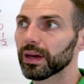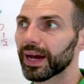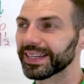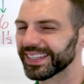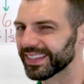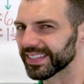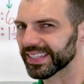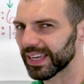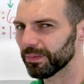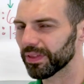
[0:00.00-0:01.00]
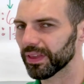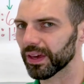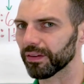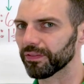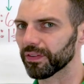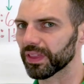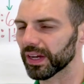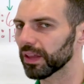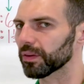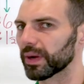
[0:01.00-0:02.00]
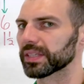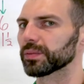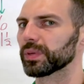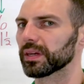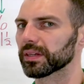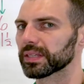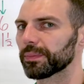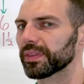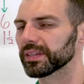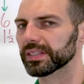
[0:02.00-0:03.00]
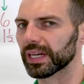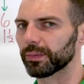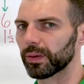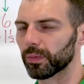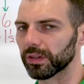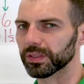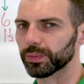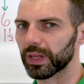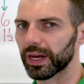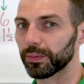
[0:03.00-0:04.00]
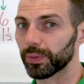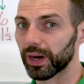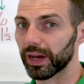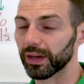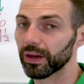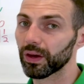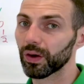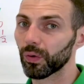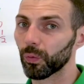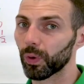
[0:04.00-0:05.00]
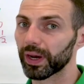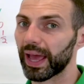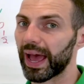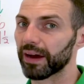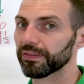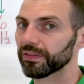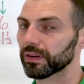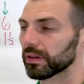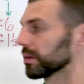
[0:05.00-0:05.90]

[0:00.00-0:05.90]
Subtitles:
I did the same thing for the other recipe, except this time I multiplied by 1/2.